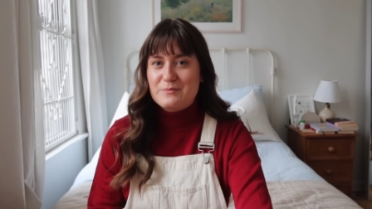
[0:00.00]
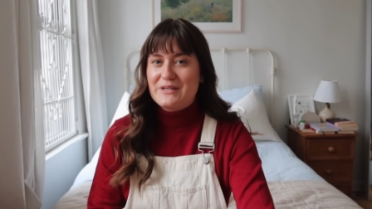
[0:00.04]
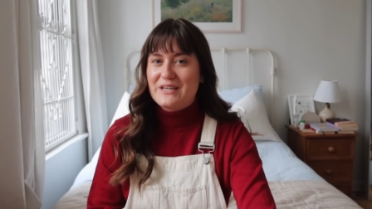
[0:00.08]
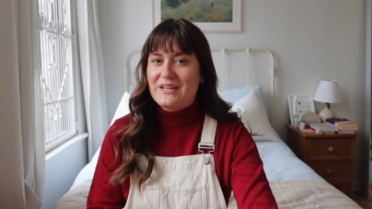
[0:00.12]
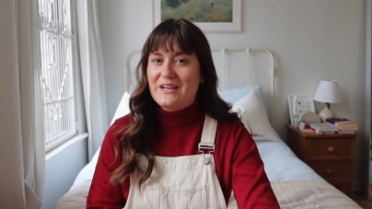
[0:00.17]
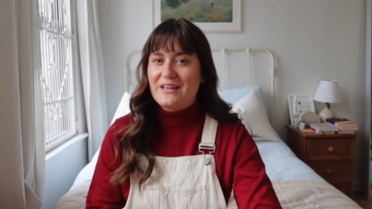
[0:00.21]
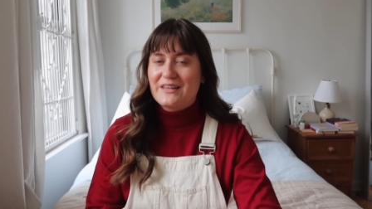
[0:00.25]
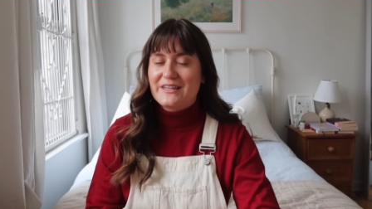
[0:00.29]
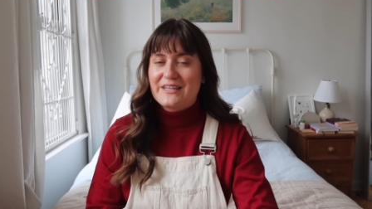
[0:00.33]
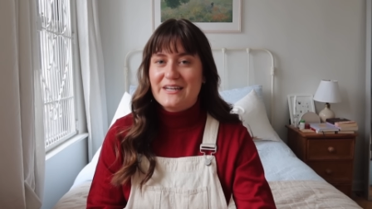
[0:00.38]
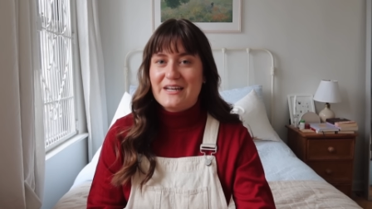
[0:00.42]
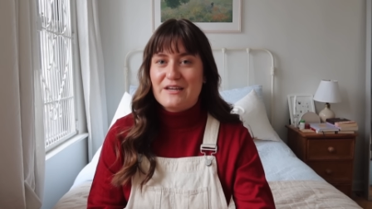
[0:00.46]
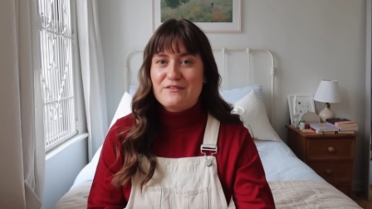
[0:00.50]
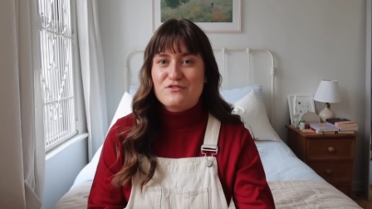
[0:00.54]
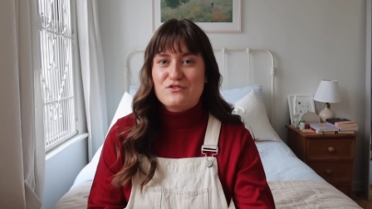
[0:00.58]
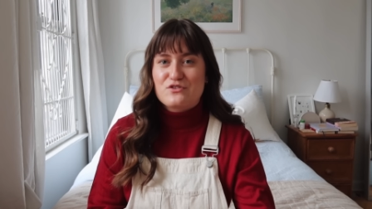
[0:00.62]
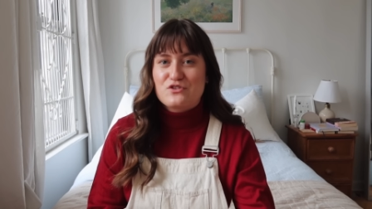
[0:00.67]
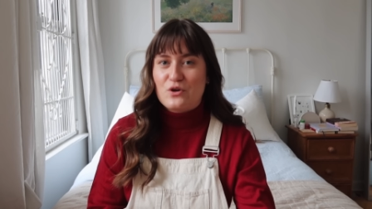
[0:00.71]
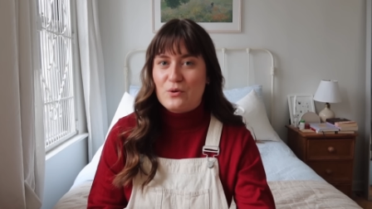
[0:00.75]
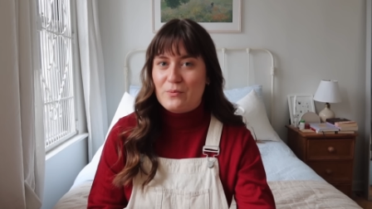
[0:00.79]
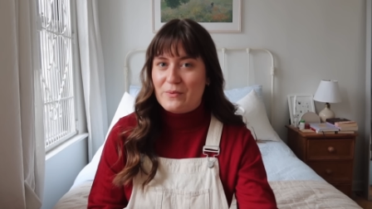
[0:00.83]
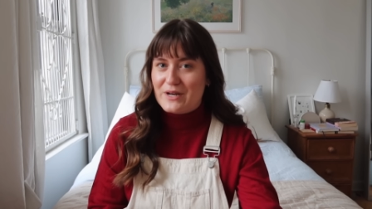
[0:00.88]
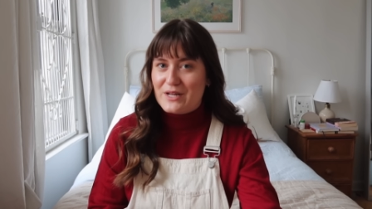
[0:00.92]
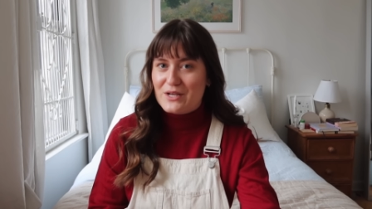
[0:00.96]
Me and Aline have
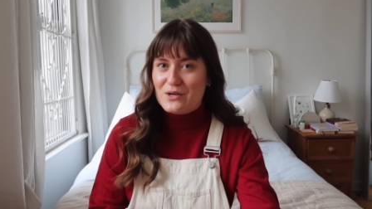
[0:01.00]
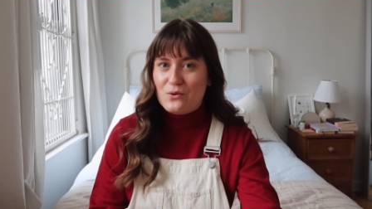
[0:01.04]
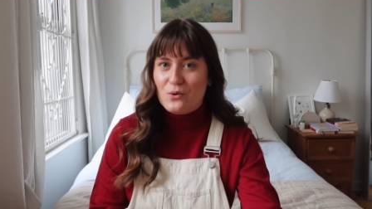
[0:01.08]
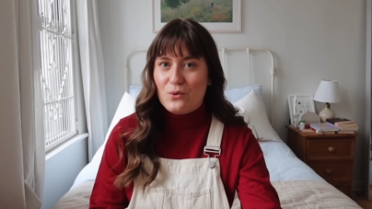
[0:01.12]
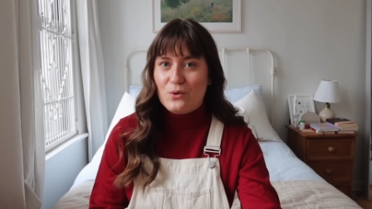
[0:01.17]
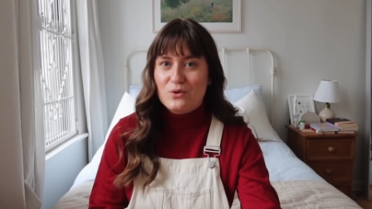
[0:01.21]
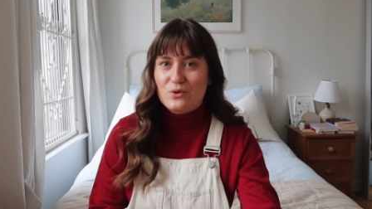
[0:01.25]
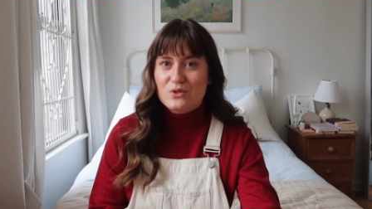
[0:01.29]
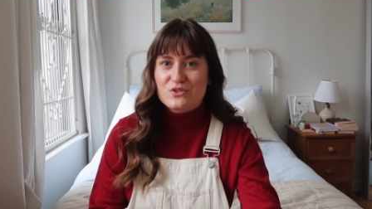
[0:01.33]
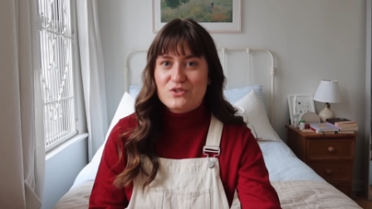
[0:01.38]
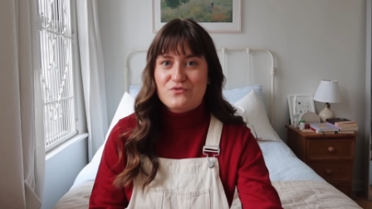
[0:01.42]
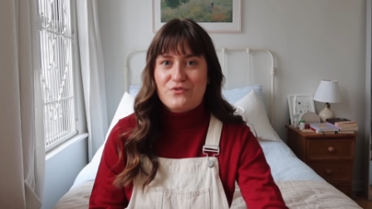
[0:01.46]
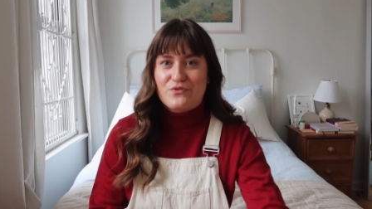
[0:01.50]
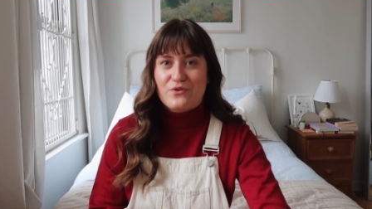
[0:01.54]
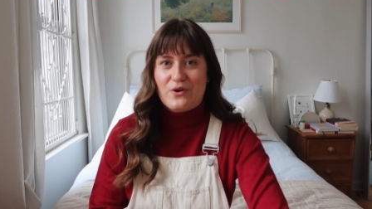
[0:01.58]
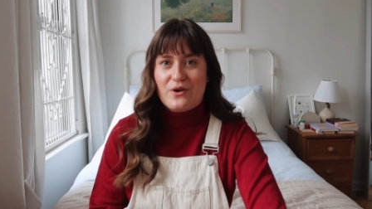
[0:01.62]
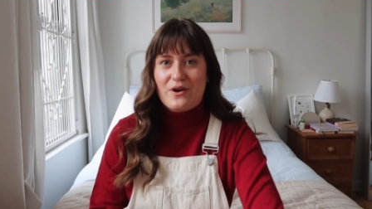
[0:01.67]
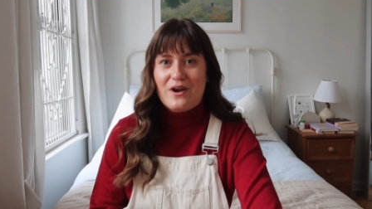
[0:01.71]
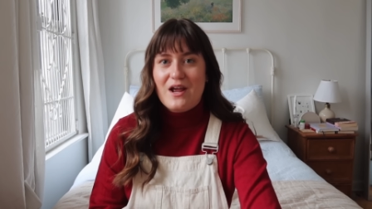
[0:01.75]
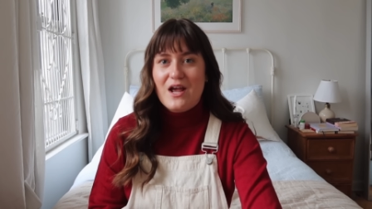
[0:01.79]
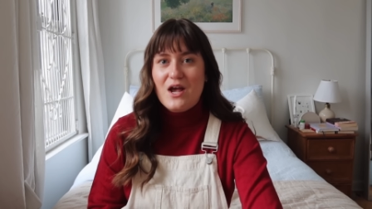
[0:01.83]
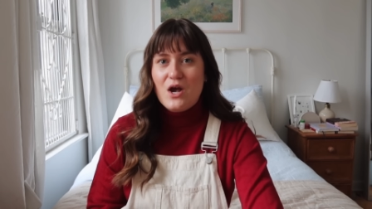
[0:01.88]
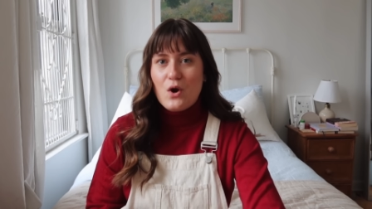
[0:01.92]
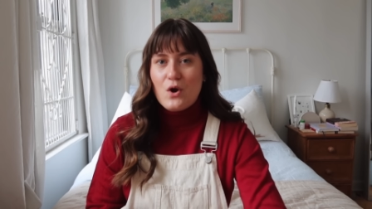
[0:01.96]
so many goals
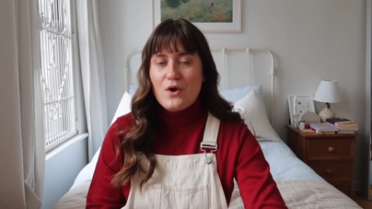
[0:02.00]
for